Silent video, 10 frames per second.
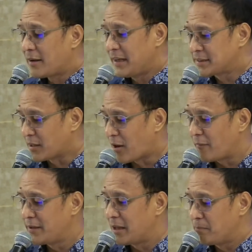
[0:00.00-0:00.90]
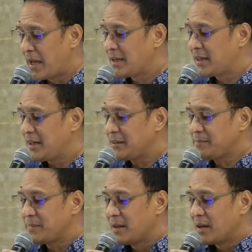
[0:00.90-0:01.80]
God is a covenant
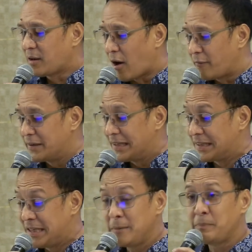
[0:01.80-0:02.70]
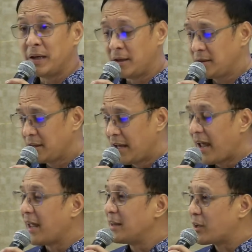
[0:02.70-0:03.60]
making, covenant
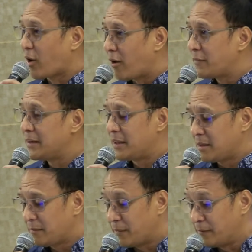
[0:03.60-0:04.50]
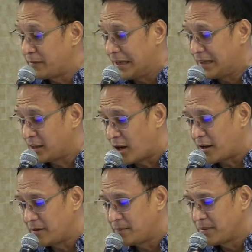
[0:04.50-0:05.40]
keeping, and covenant
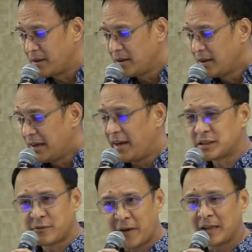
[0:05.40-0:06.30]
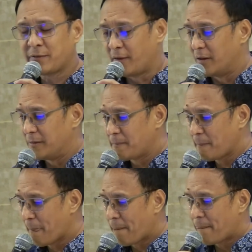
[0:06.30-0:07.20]
fulfilling God. He is
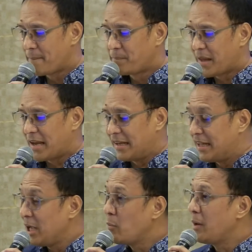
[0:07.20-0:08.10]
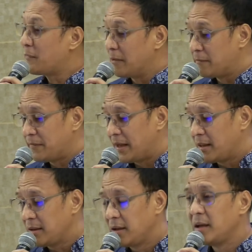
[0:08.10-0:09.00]
faithful and he will
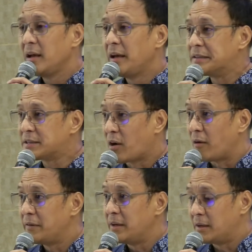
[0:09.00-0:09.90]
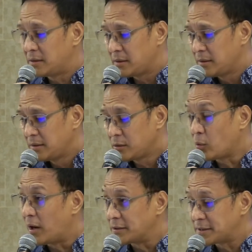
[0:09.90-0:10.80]
fulfill his covenant
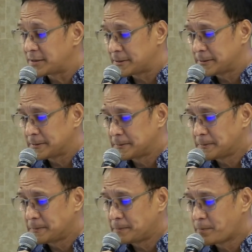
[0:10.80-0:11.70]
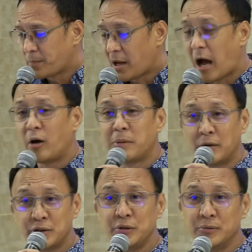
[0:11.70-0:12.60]
to us.
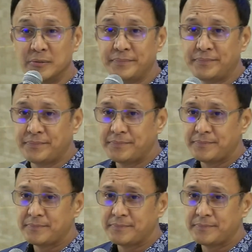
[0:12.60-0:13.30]
How about you?